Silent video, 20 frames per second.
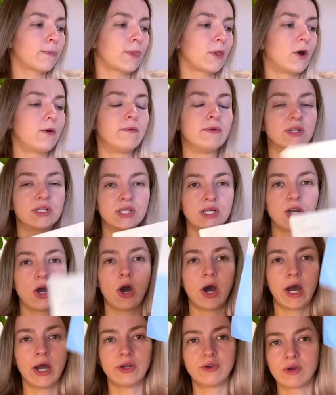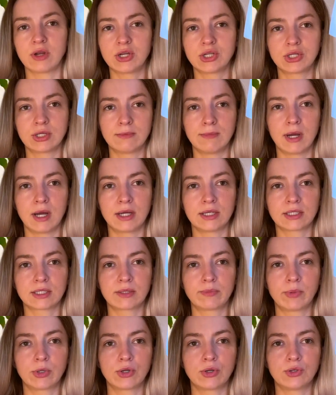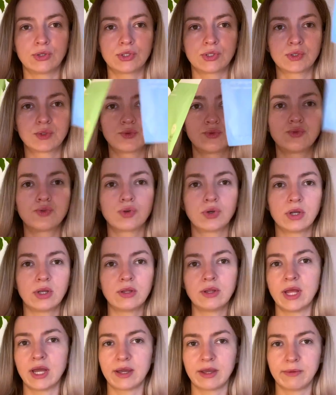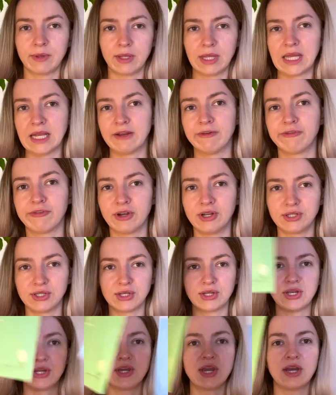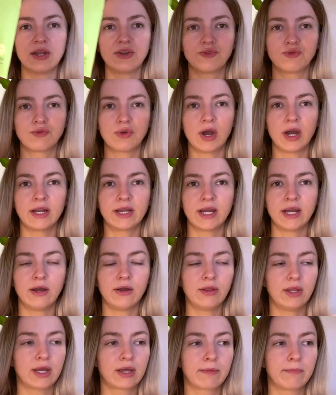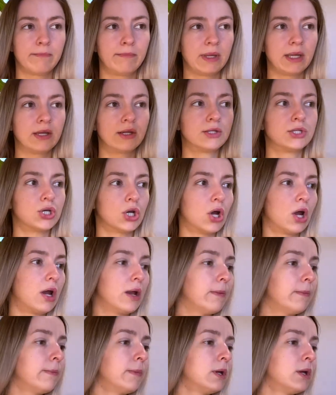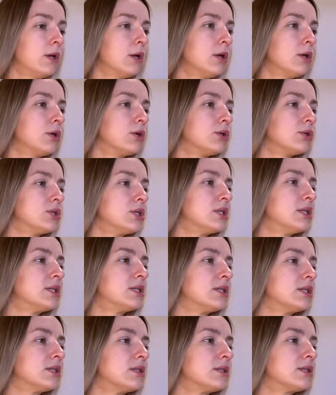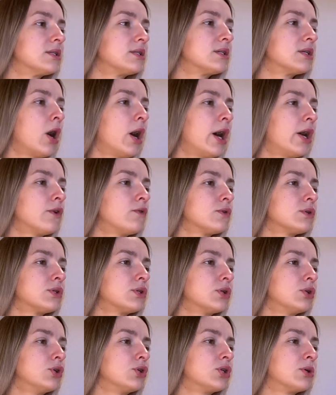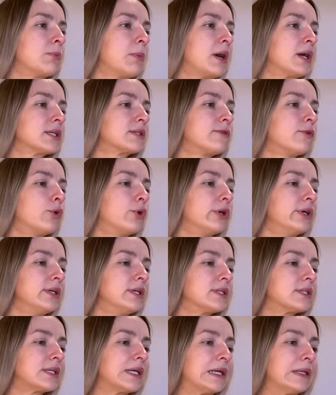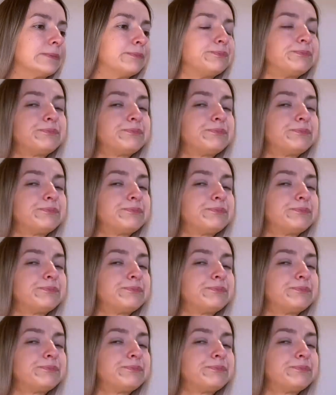obviously a hydration mask, because in a freezer you get dried out like big time. So this is Hydra Solution Mask for Oily Skin,